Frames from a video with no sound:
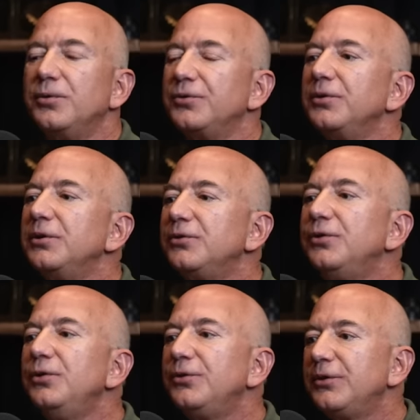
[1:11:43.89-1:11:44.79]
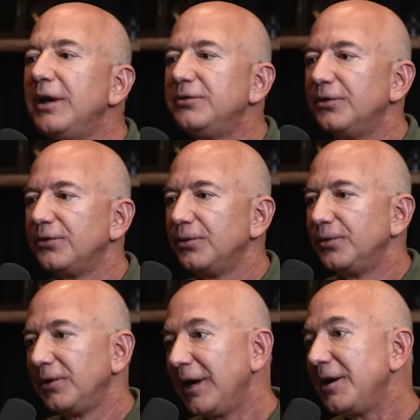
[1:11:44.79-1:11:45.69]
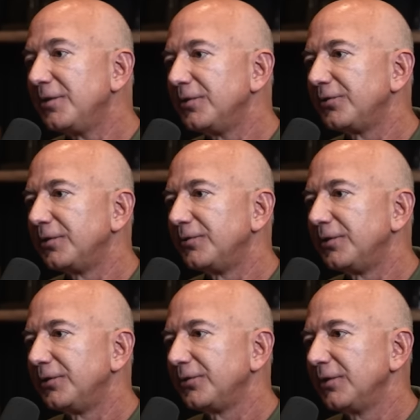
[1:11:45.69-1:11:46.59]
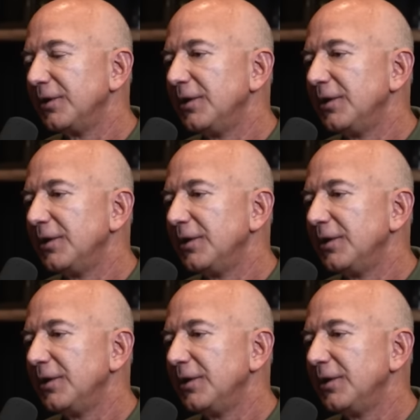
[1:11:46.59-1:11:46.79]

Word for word: was really two stages. It would land on the surface,